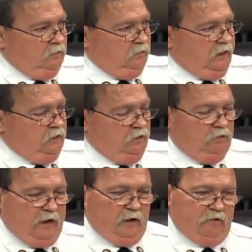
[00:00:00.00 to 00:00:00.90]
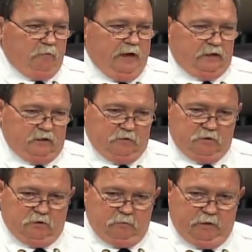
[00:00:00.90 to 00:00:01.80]
They knew right off the bat that this
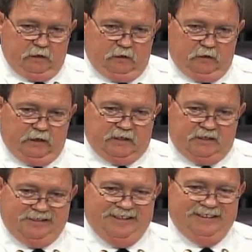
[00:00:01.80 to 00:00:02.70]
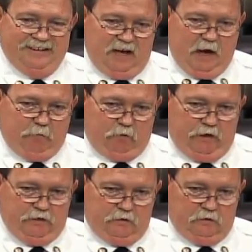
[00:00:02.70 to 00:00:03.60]
was going to be an extended
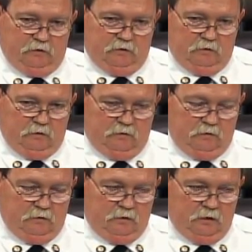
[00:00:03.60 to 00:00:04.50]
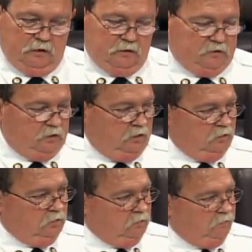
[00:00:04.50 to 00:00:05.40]
operation.
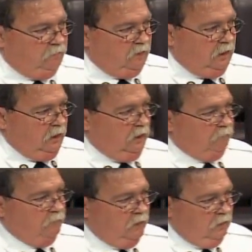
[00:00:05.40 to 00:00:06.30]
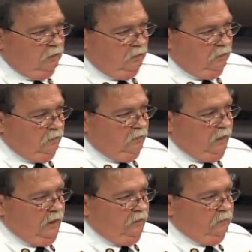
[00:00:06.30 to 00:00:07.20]
So
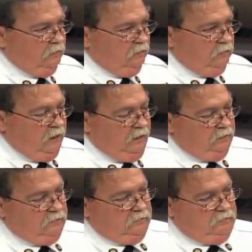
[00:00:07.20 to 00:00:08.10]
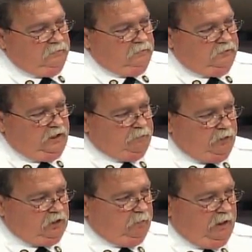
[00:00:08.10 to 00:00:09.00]
they set up
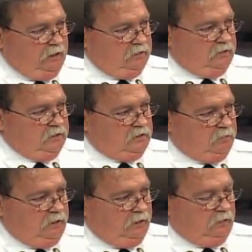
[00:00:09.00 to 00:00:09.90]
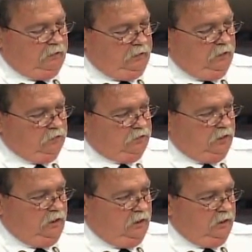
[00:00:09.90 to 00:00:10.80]
their command system and their
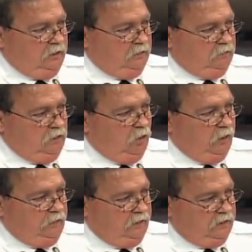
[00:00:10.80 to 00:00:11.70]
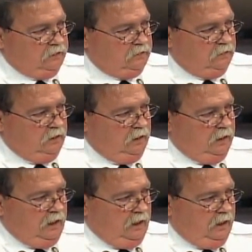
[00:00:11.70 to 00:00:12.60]
EOC knowing this,
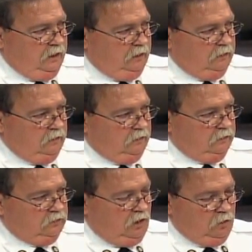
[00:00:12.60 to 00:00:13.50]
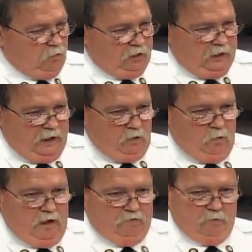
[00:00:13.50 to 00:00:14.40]
and started working out
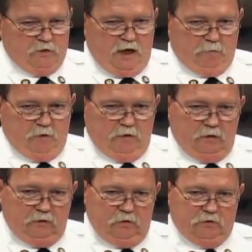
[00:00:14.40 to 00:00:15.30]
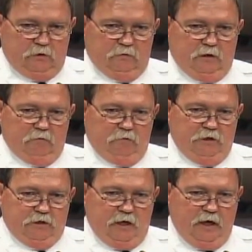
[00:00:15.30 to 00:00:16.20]
away from Joplin using
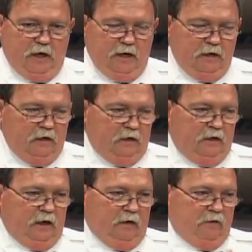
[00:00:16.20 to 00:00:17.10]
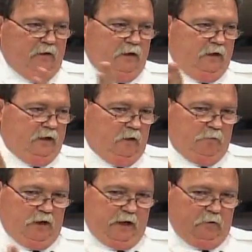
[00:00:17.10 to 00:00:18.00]
Region A, and then ending up
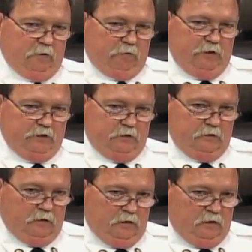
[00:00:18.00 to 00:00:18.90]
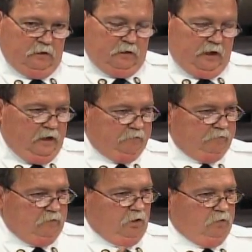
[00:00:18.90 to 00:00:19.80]
like with Region
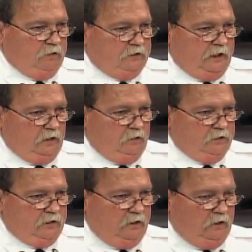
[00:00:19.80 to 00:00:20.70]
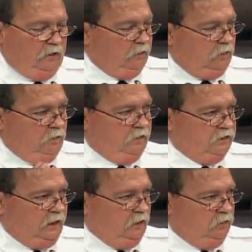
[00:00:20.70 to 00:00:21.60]
F over in St. Louis area, or over in the St.